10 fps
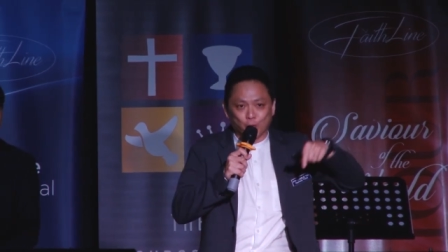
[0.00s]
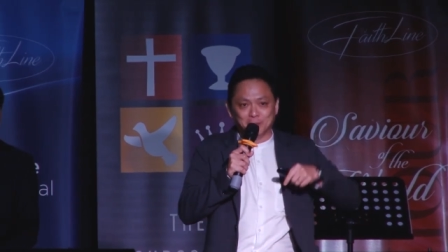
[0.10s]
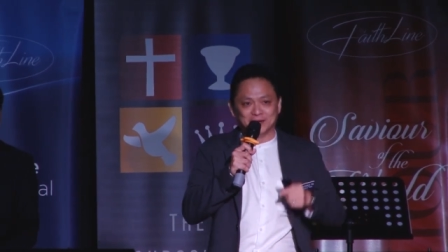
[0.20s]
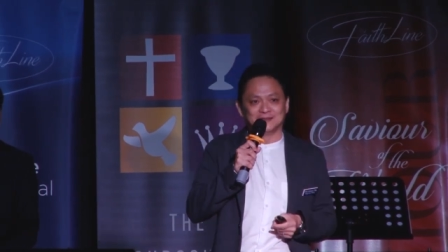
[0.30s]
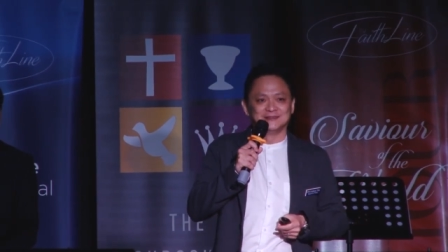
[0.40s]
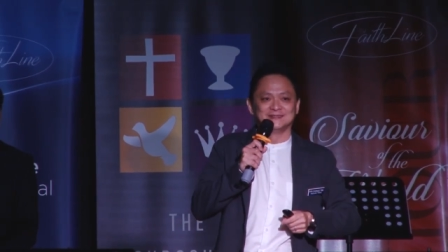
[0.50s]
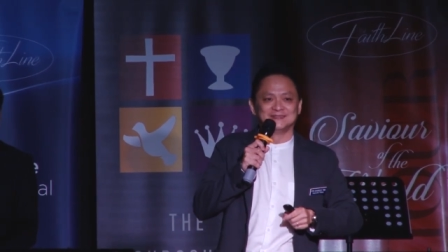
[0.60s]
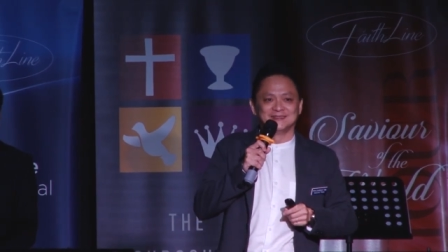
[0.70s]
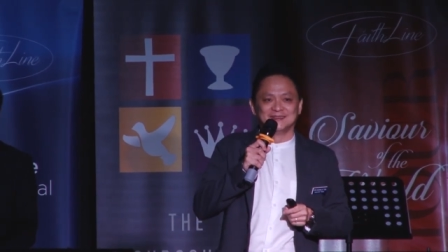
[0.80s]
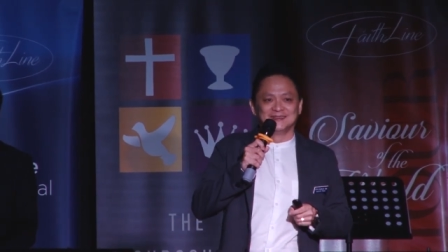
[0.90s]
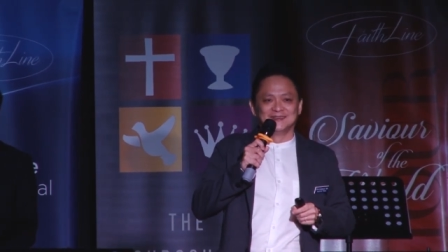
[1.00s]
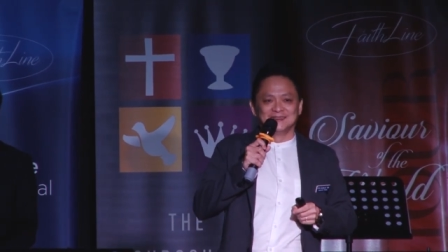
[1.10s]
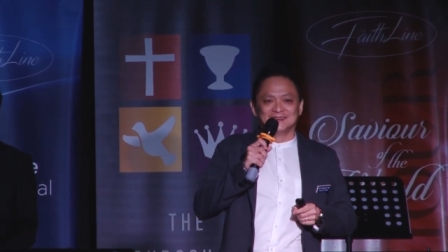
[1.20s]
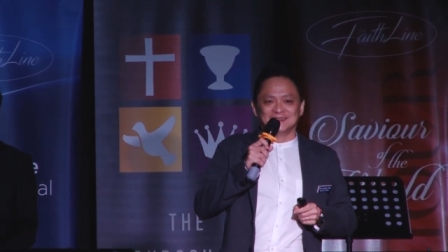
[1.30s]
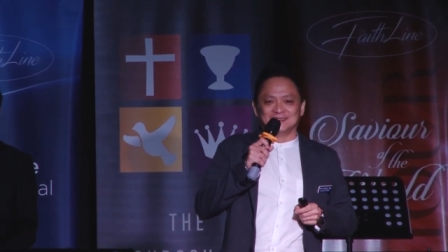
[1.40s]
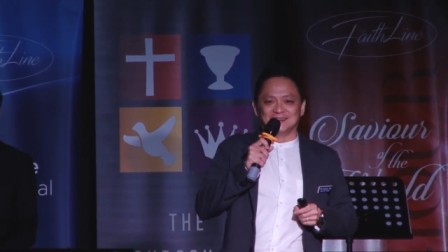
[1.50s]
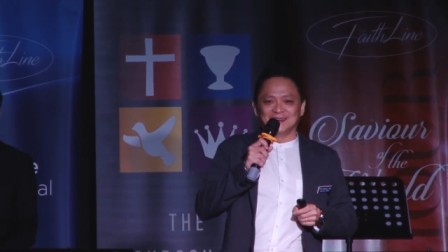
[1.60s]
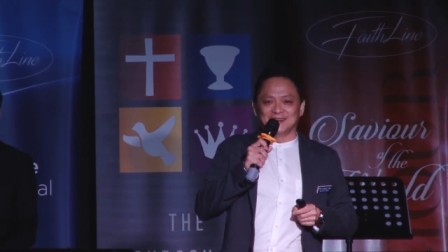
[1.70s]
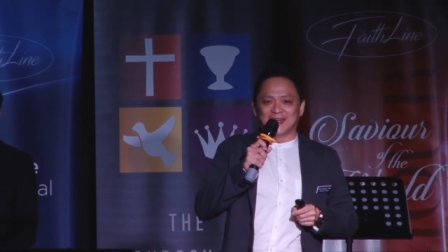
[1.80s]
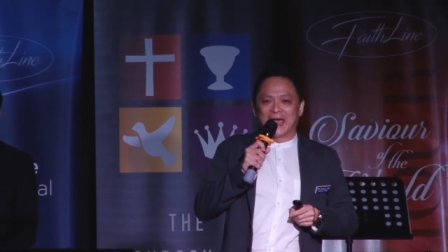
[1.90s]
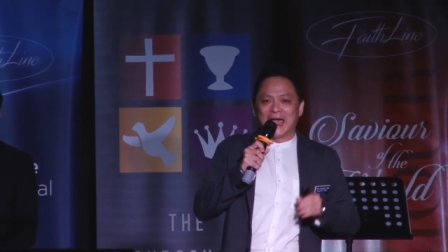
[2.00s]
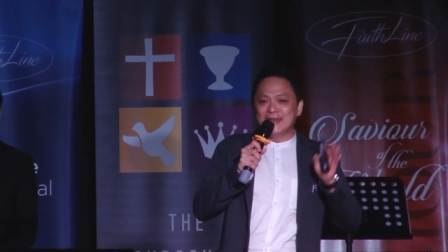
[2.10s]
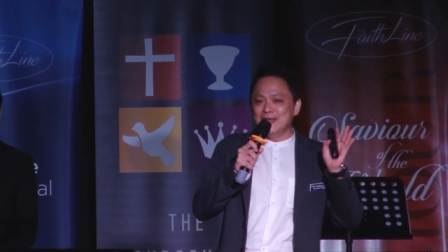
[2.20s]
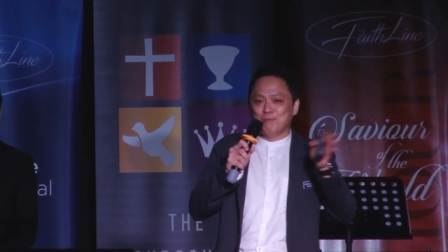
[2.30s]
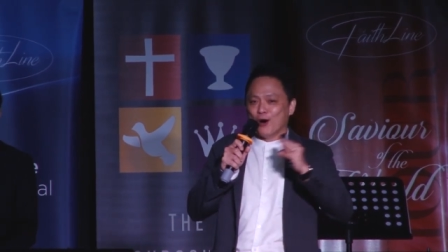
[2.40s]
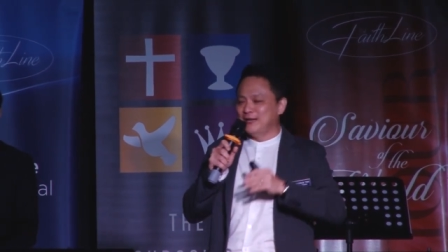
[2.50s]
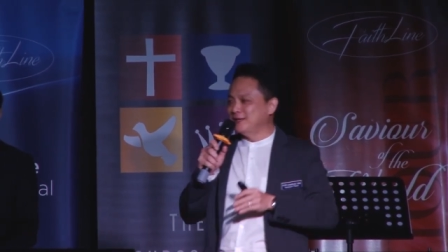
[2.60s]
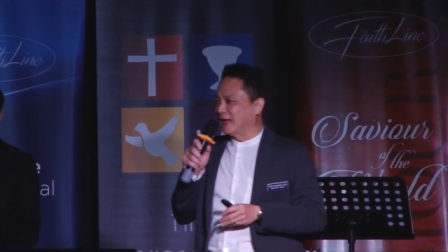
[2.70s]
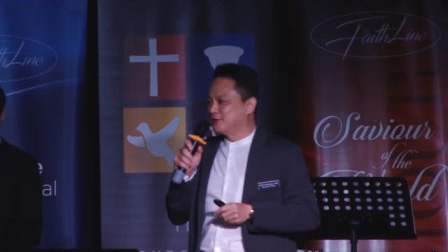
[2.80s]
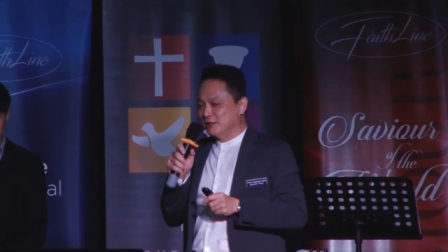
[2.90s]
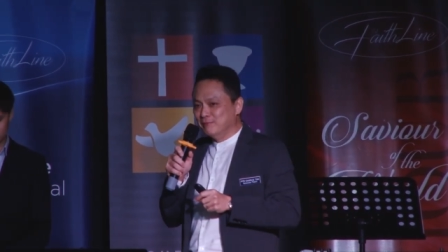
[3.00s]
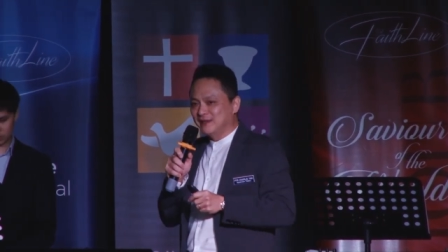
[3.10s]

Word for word: moment. Right? Anybody that she